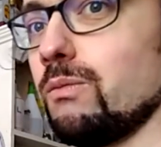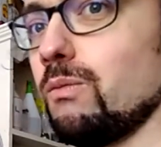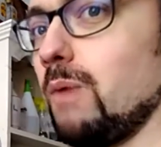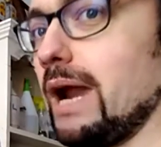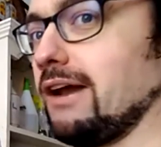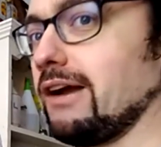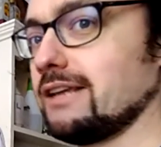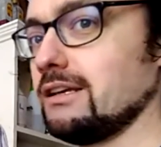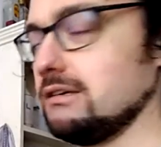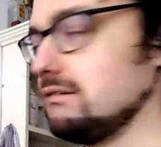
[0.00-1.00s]
when I
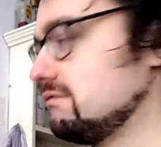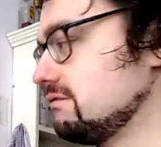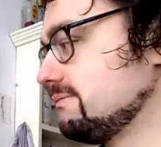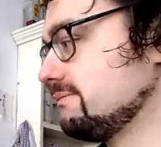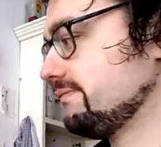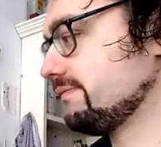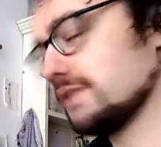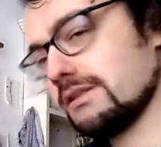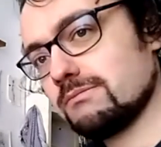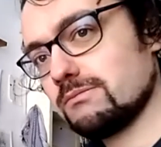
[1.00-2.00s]
can
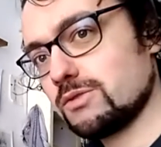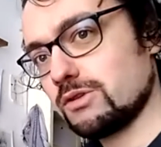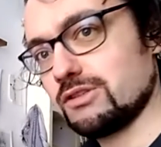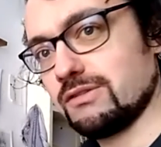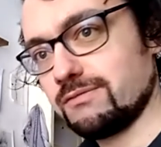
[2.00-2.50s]
sort of